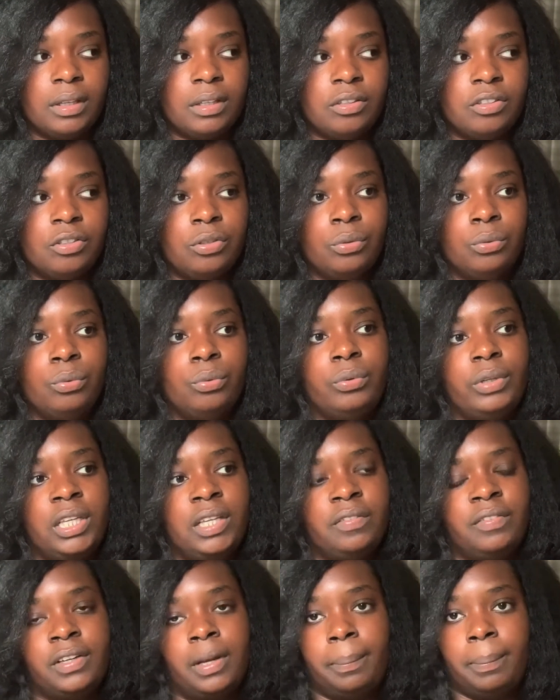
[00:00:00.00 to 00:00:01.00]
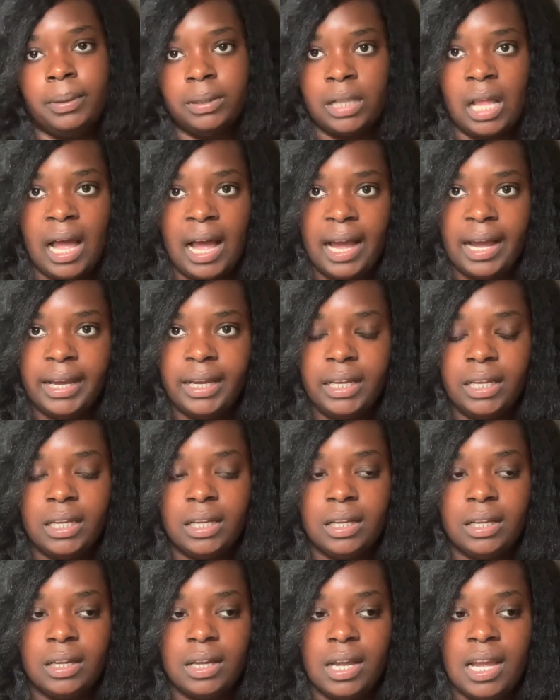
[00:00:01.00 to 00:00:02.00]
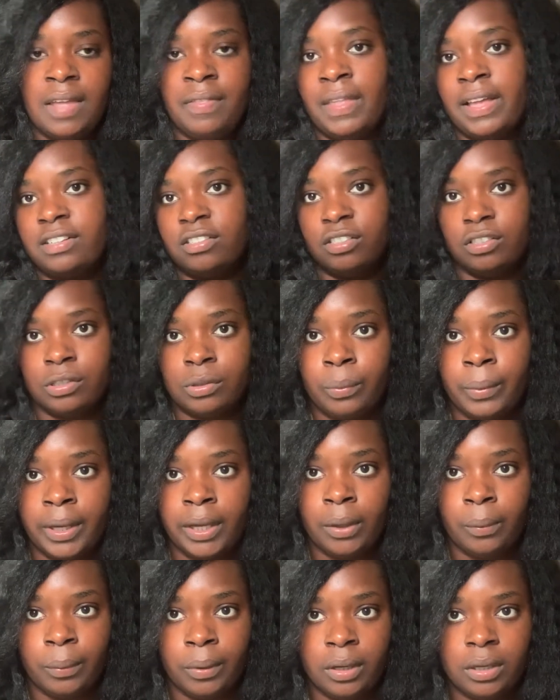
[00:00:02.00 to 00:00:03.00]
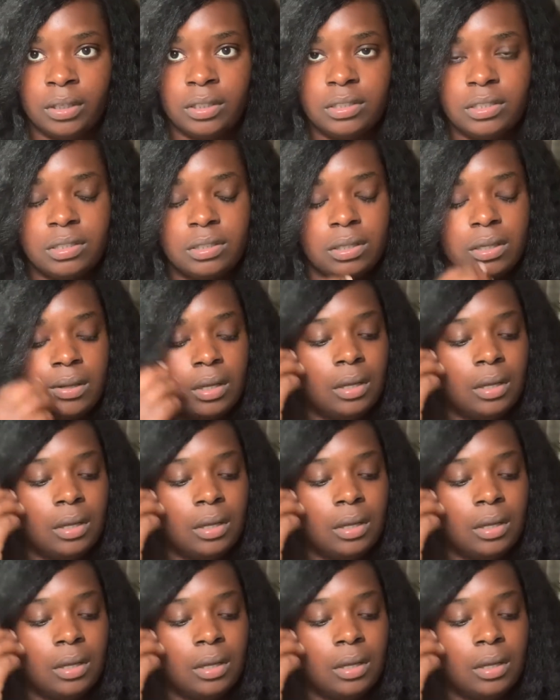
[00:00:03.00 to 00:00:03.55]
to even apply. And that's just the way it was.